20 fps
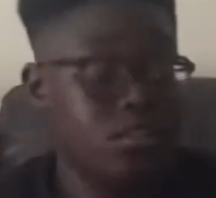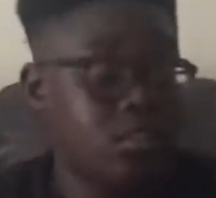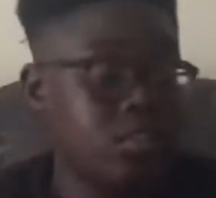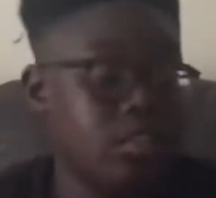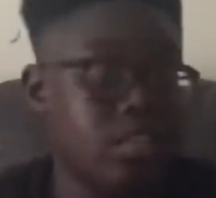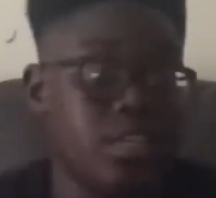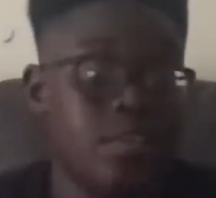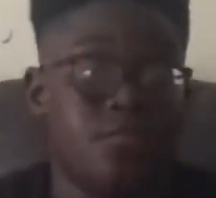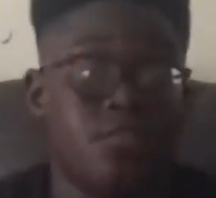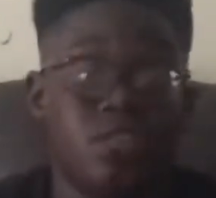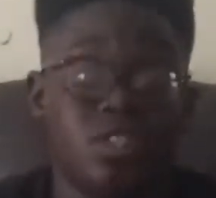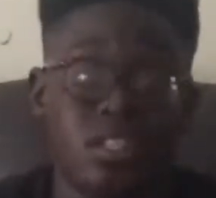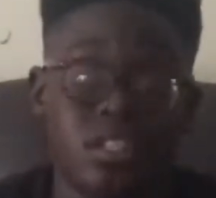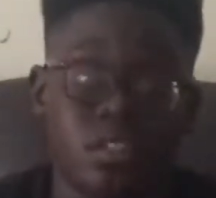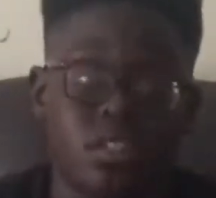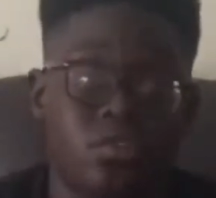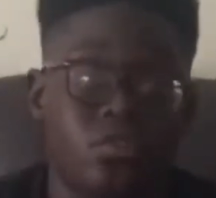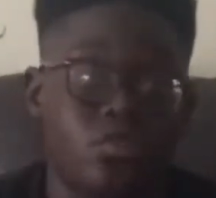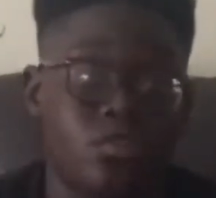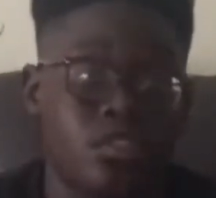If you didn't
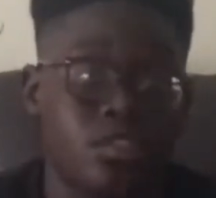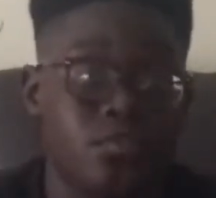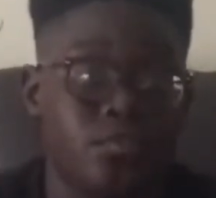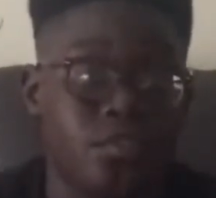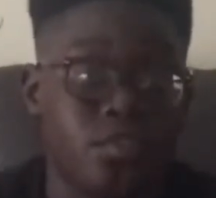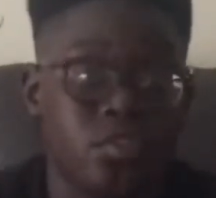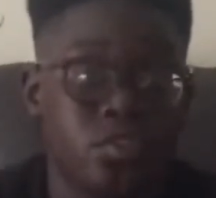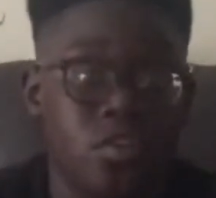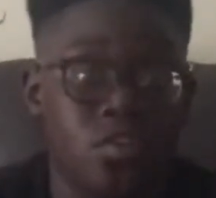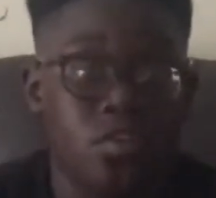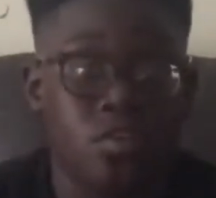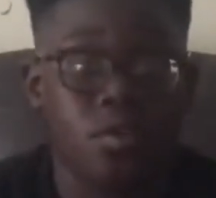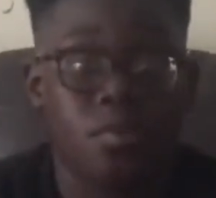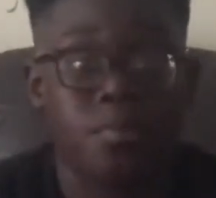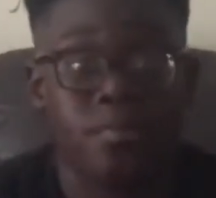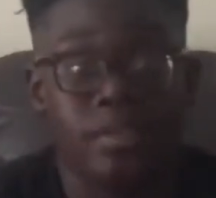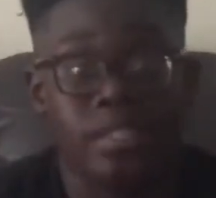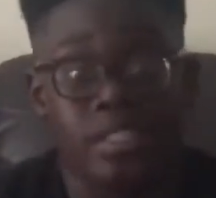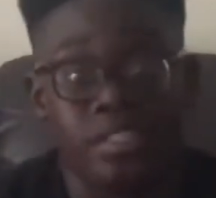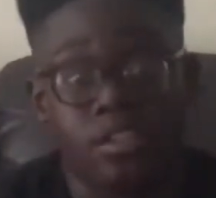enjoy this video,
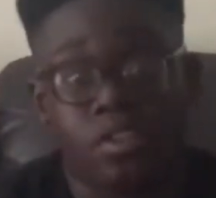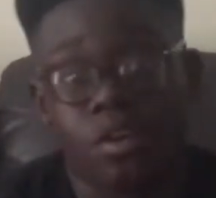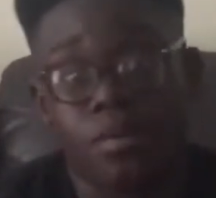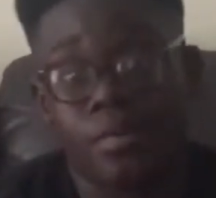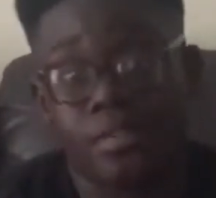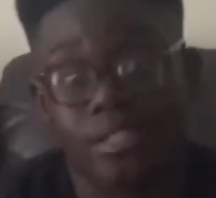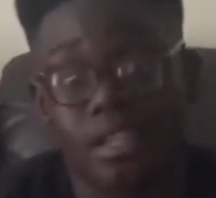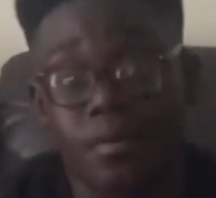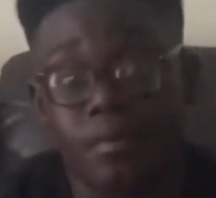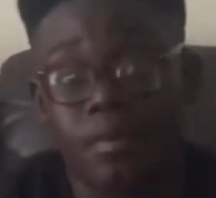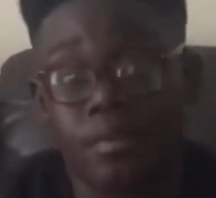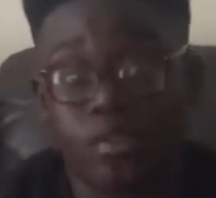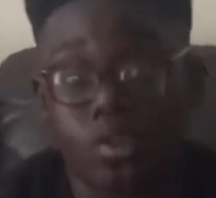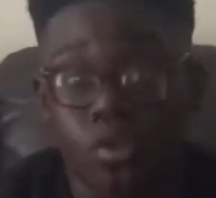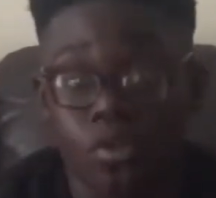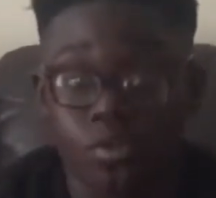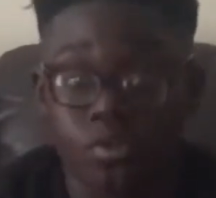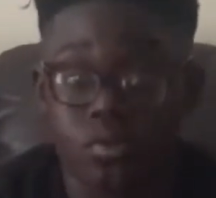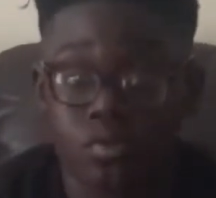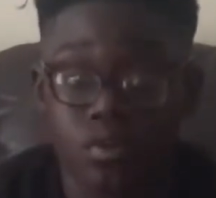please comment down below
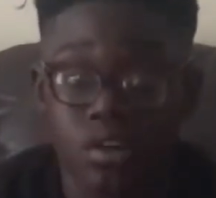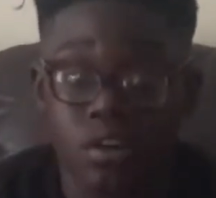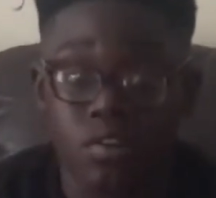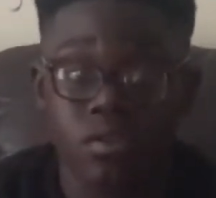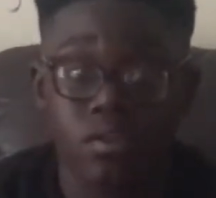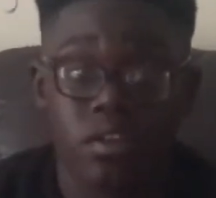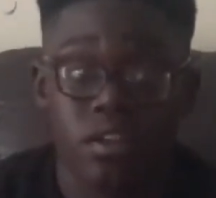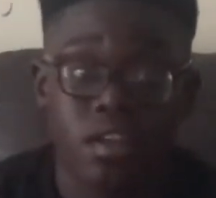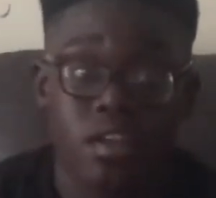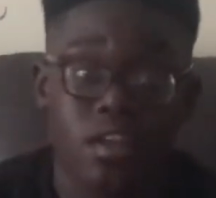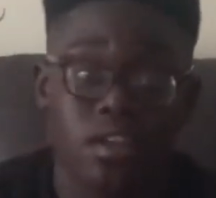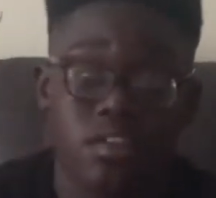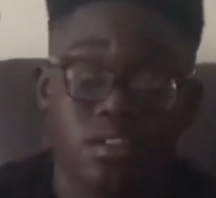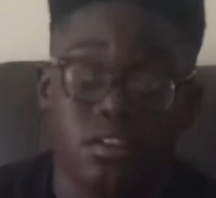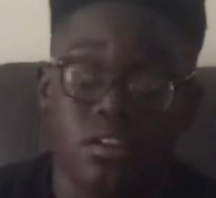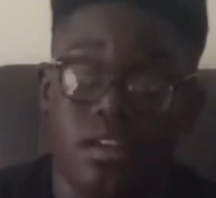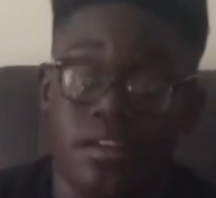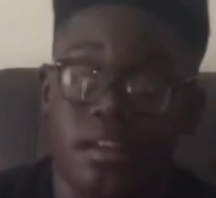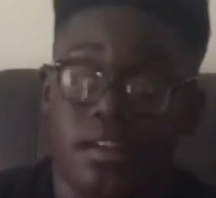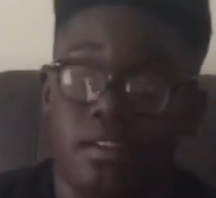as well
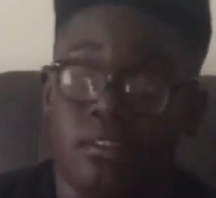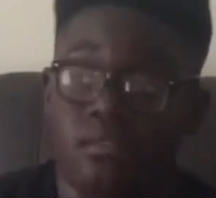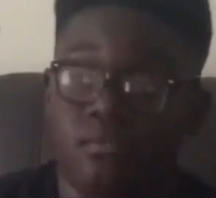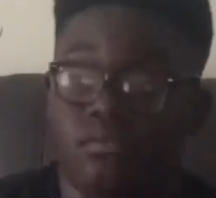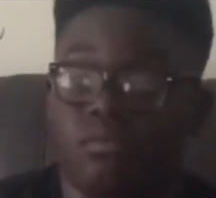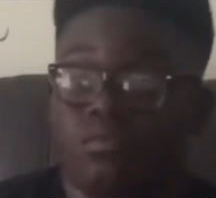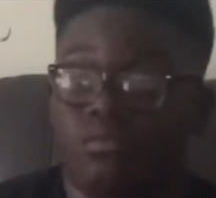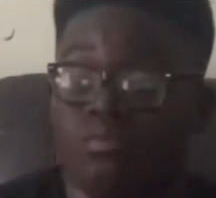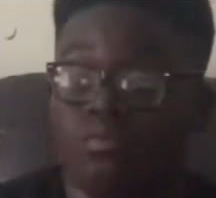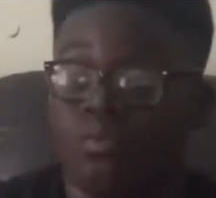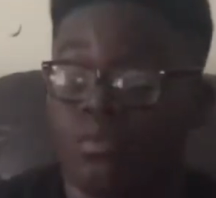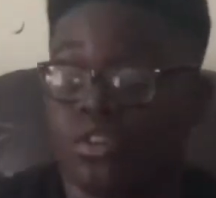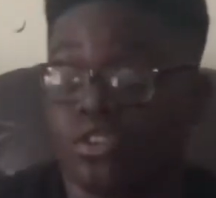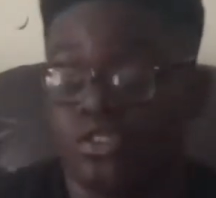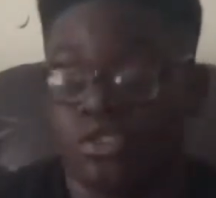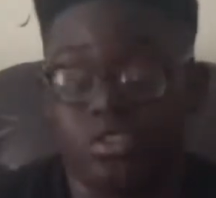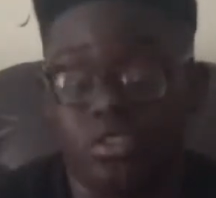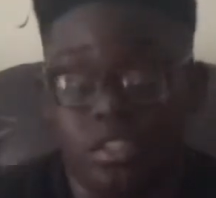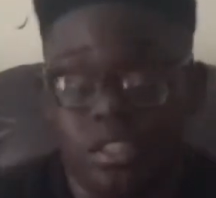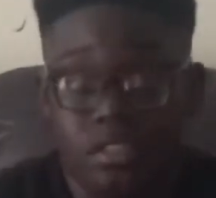what
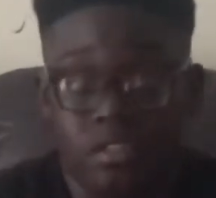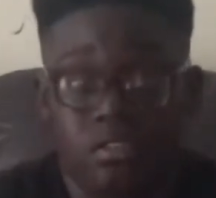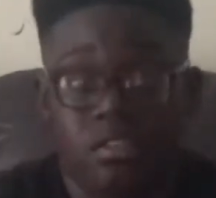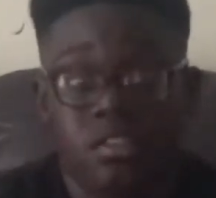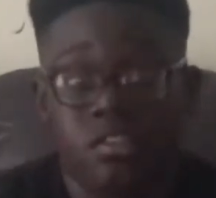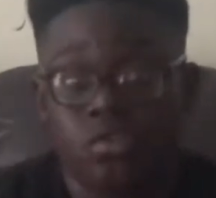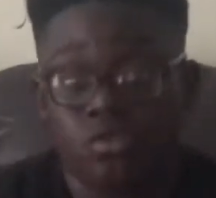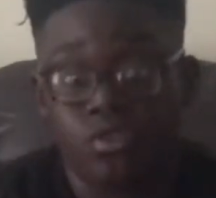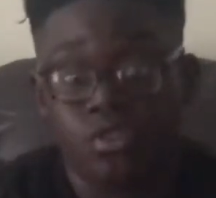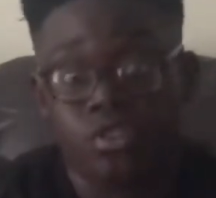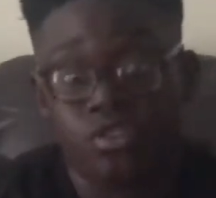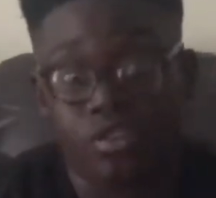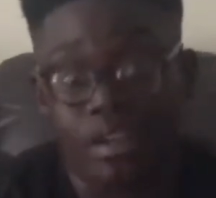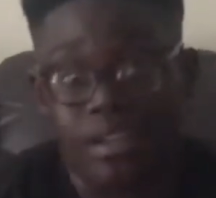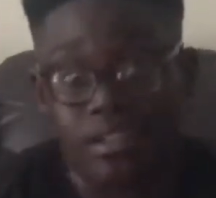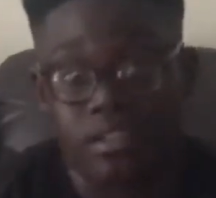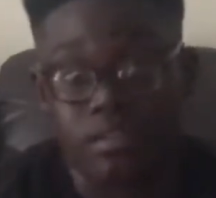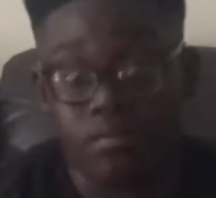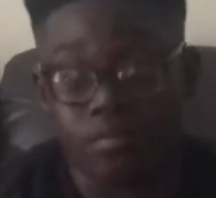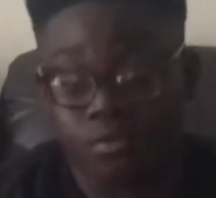you didn't enjoy, so I
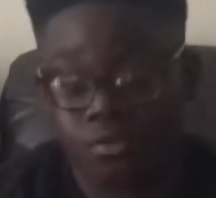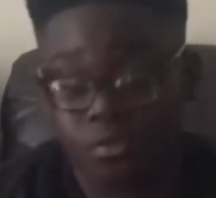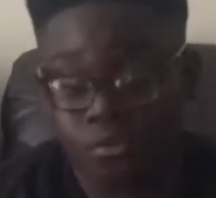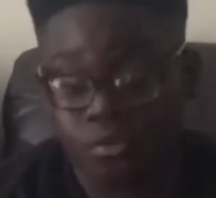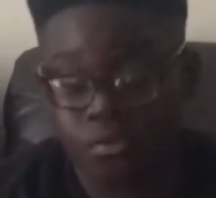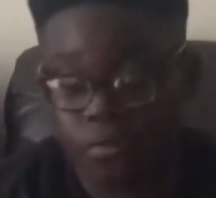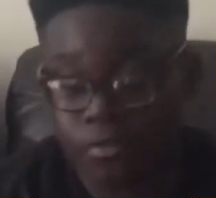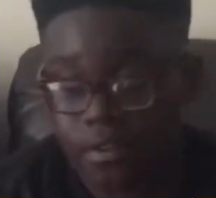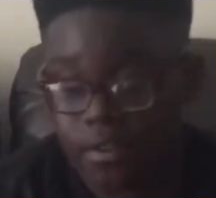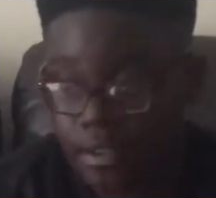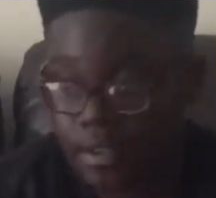can improve.